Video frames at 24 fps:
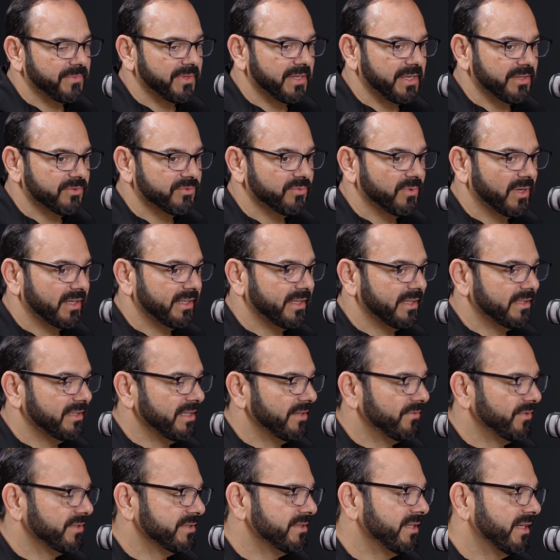is really a
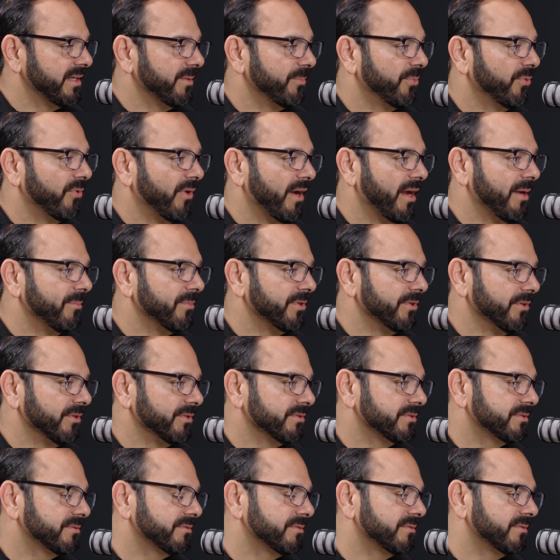different set of
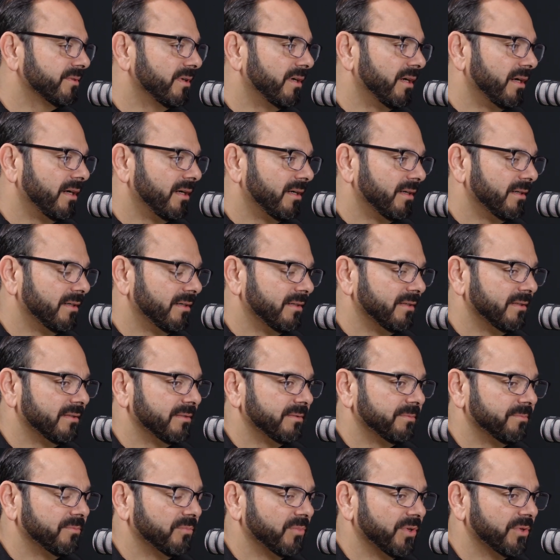parameters
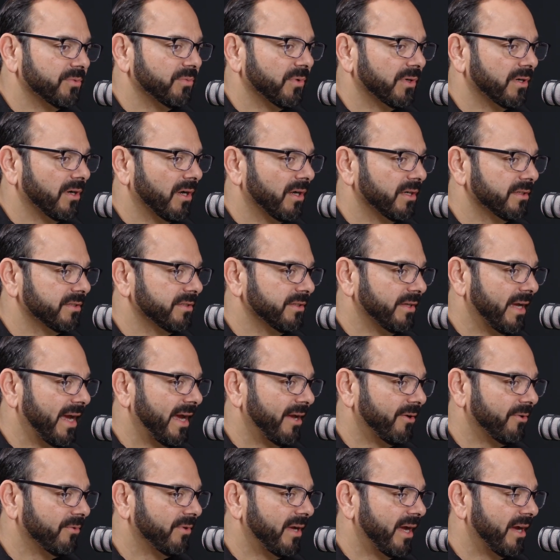with regard to
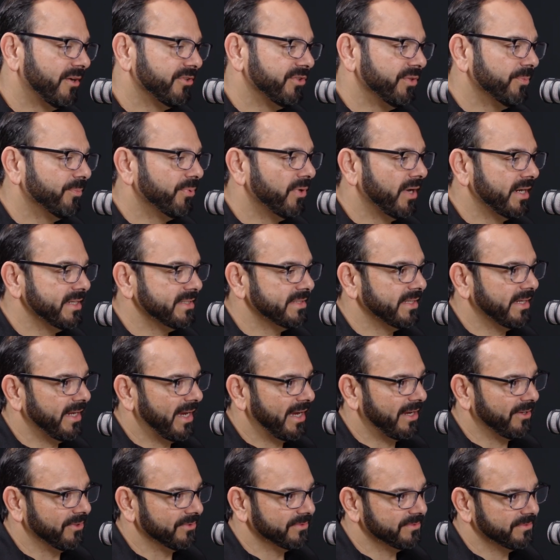how you price it
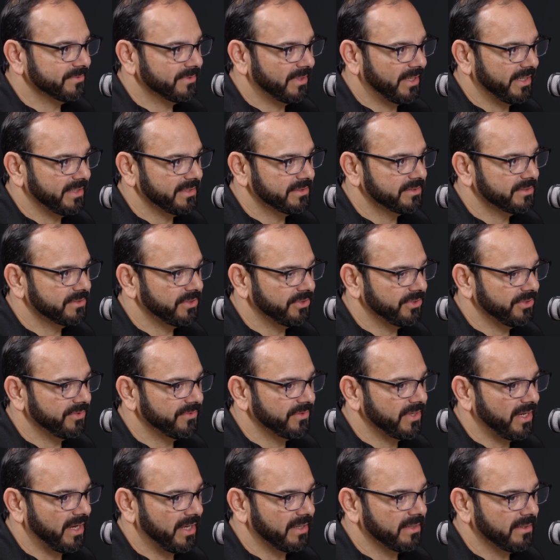out, right? So if
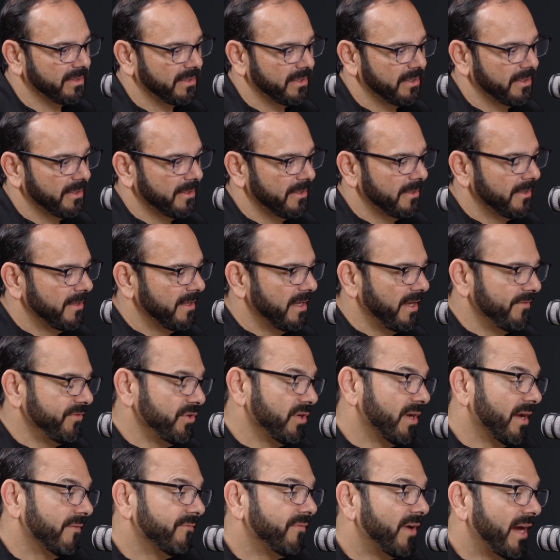
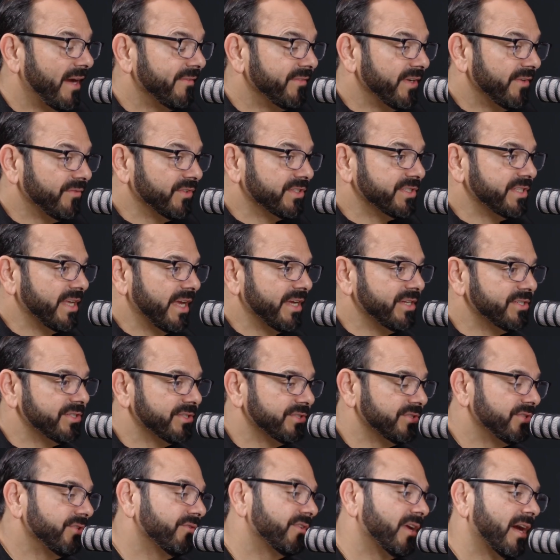you've got 5 different
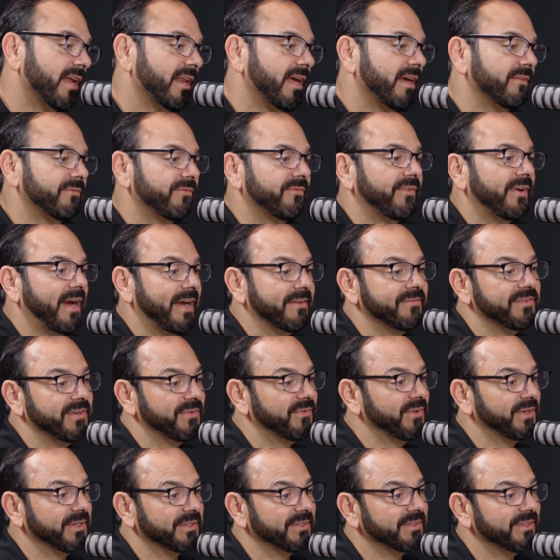stations, you've got to have 5
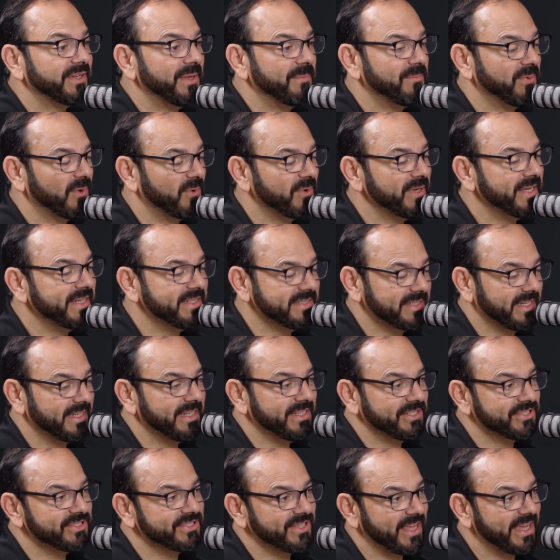different employees at
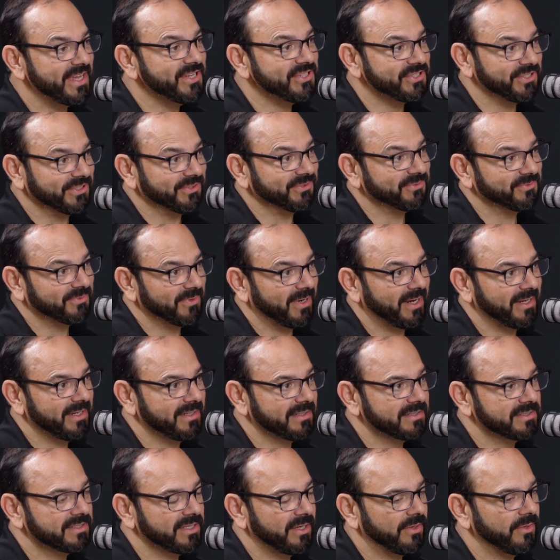each station,
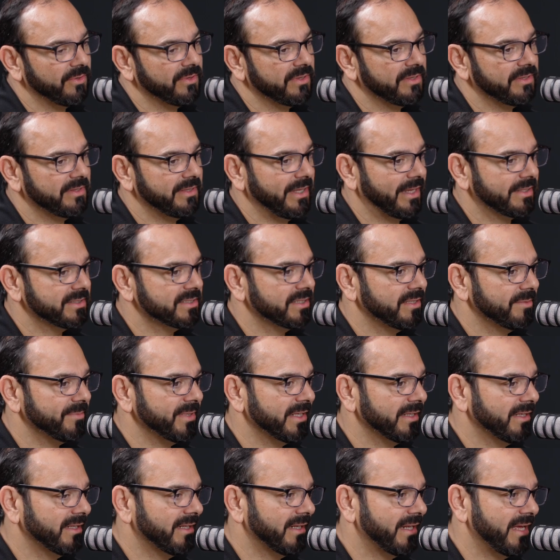right? So that's going to
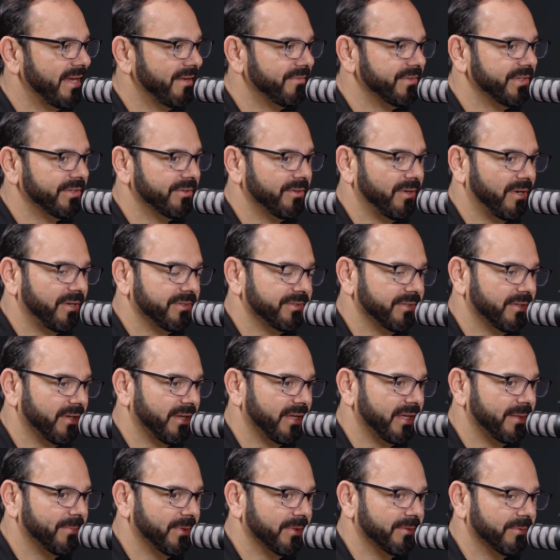be a little heavier on your
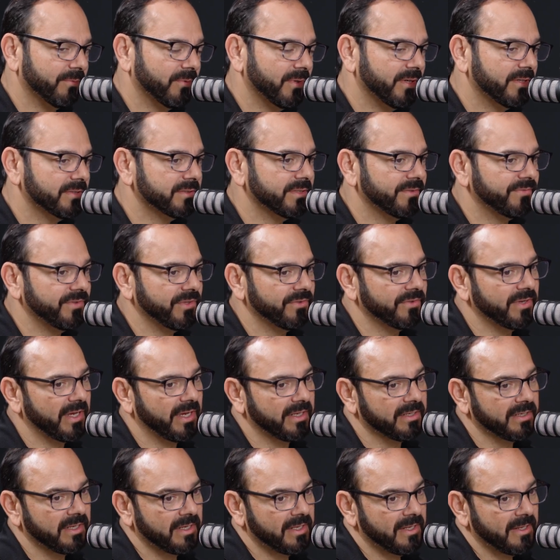labor. Whereas if you've
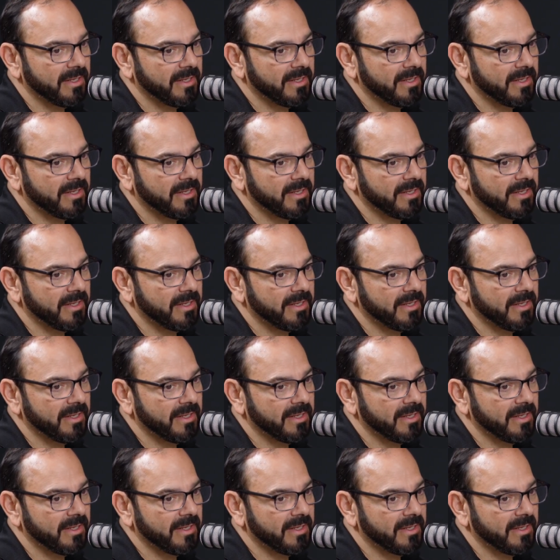got